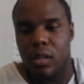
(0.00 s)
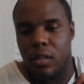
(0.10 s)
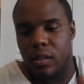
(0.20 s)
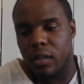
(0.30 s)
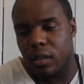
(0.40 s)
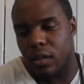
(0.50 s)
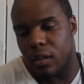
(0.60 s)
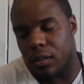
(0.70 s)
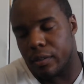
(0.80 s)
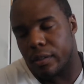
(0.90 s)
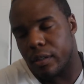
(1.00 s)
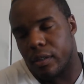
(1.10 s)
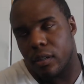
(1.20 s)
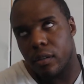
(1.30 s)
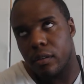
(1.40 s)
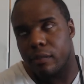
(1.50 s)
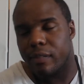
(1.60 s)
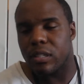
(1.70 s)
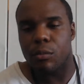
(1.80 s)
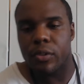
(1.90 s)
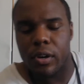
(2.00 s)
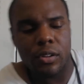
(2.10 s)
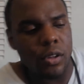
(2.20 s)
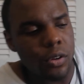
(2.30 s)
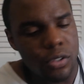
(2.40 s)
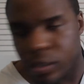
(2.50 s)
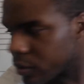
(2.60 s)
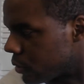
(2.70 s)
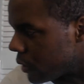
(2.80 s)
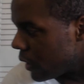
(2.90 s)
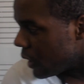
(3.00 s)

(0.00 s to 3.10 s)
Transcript: the something called the Golden Circle.